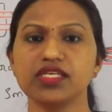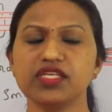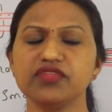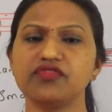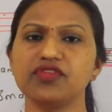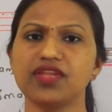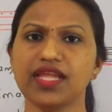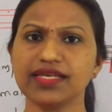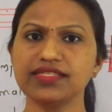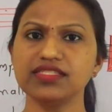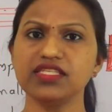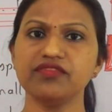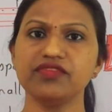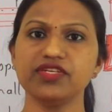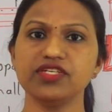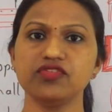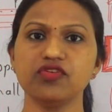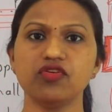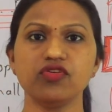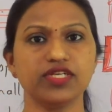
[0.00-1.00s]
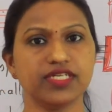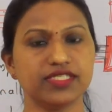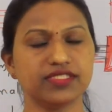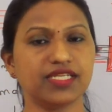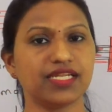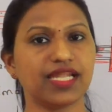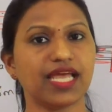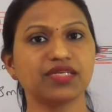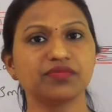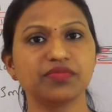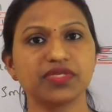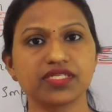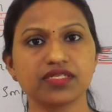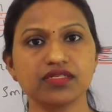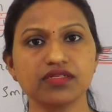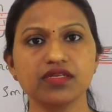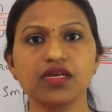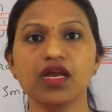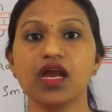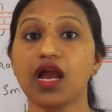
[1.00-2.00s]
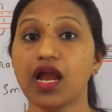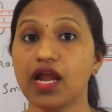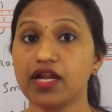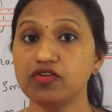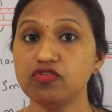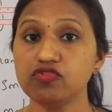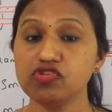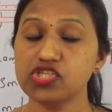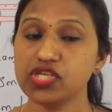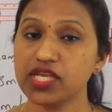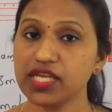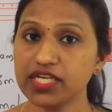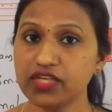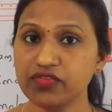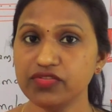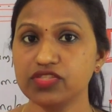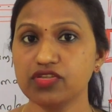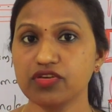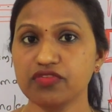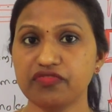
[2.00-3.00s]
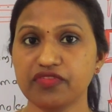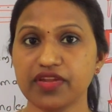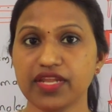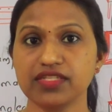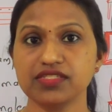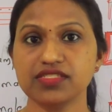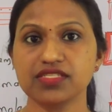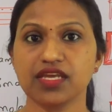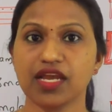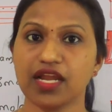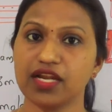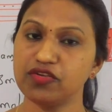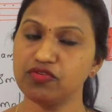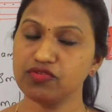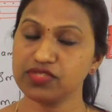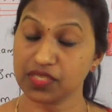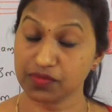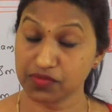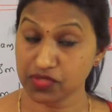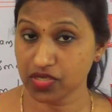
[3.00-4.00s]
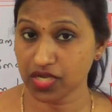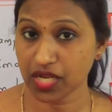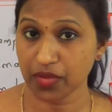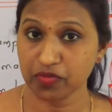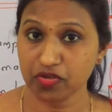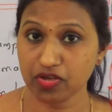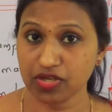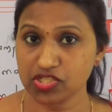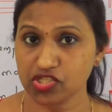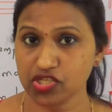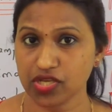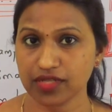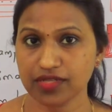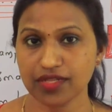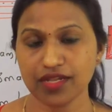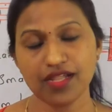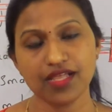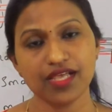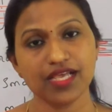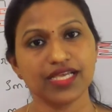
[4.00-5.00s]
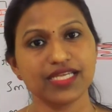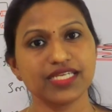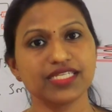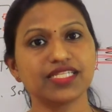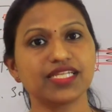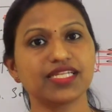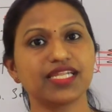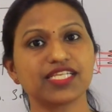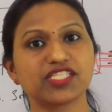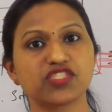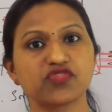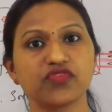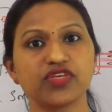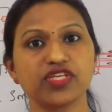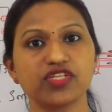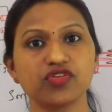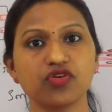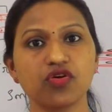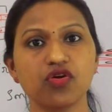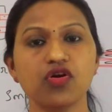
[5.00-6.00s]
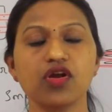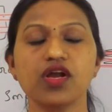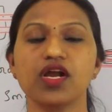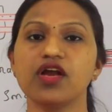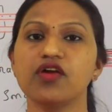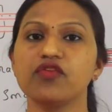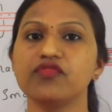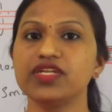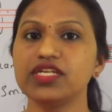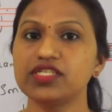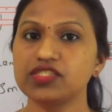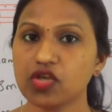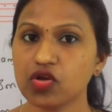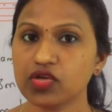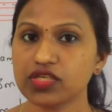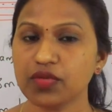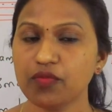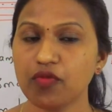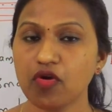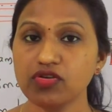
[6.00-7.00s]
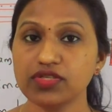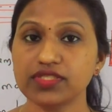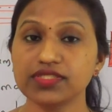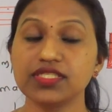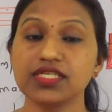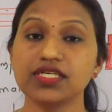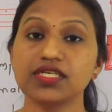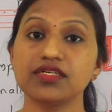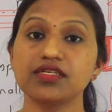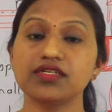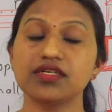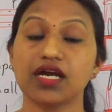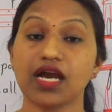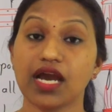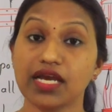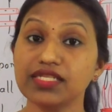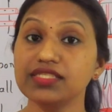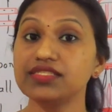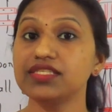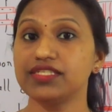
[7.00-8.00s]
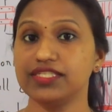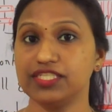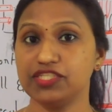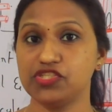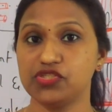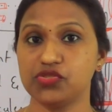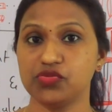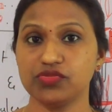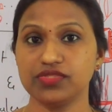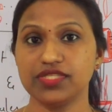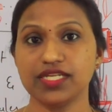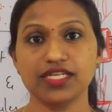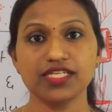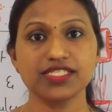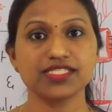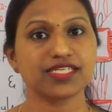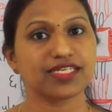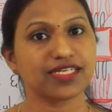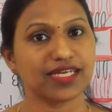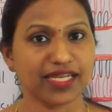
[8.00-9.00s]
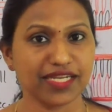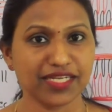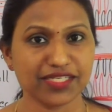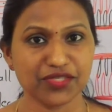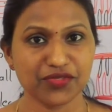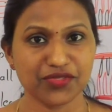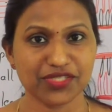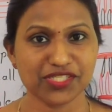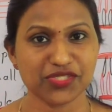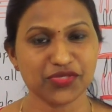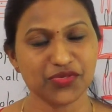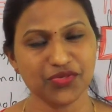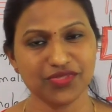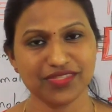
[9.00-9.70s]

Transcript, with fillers: If you like the video, hit the like button and do share it with your friends and do subscribe to our channel. In the next video, we'll talk about the another tissue that is connective tissue.